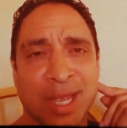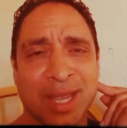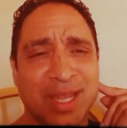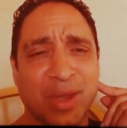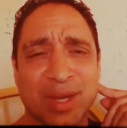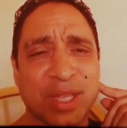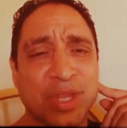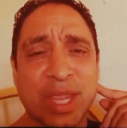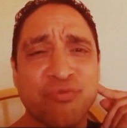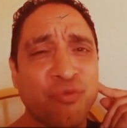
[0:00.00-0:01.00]
Because
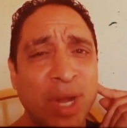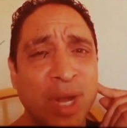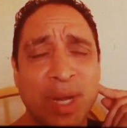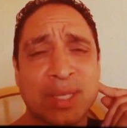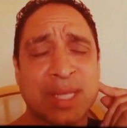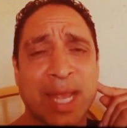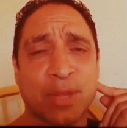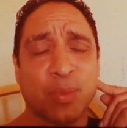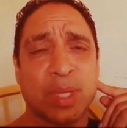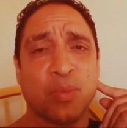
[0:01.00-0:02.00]
it's really, really sad
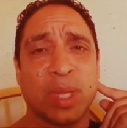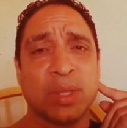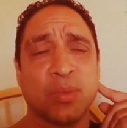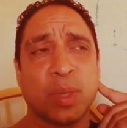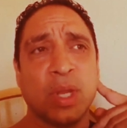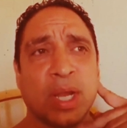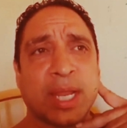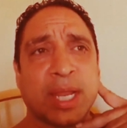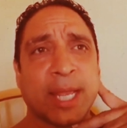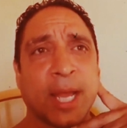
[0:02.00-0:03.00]
when you look
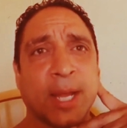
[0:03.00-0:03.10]
at